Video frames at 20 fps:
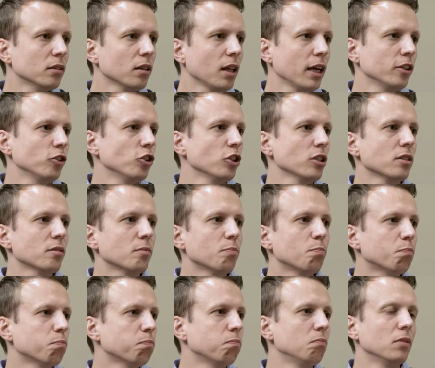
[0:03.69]
Like hmm. just
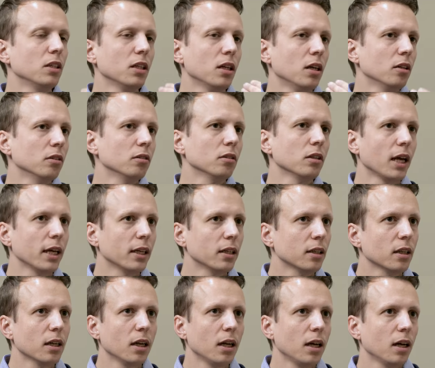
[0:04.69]
you know,
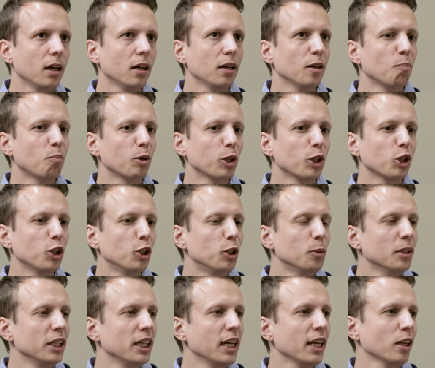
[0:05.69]
like uh,
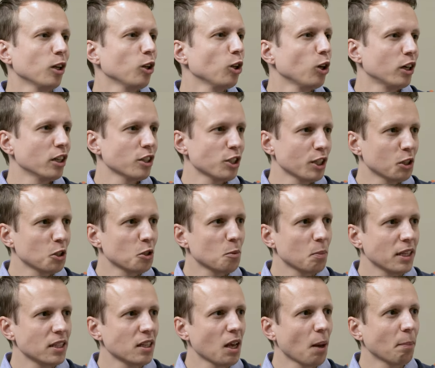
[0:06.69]
procurement at a large
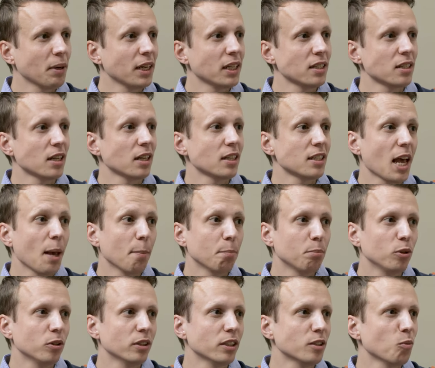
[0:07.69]
aerospace company as an
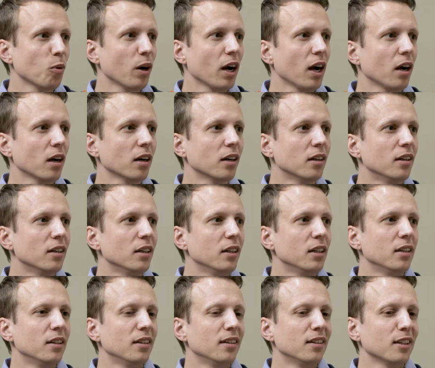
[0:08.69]
example is where
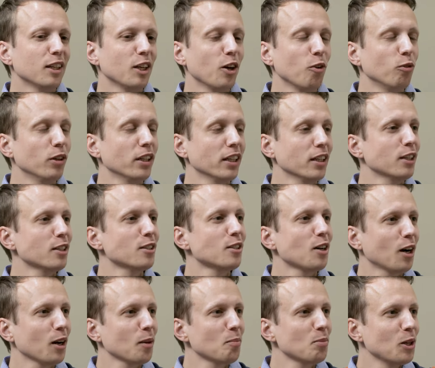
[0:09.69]
you know really good
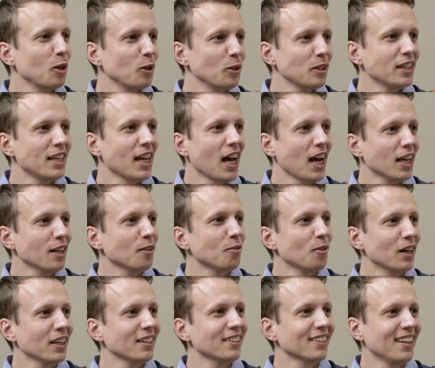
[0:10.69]
startups go to die,
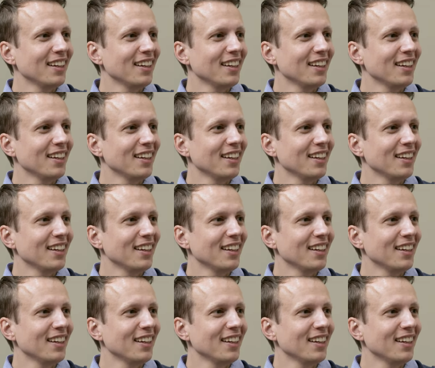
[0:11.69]
right?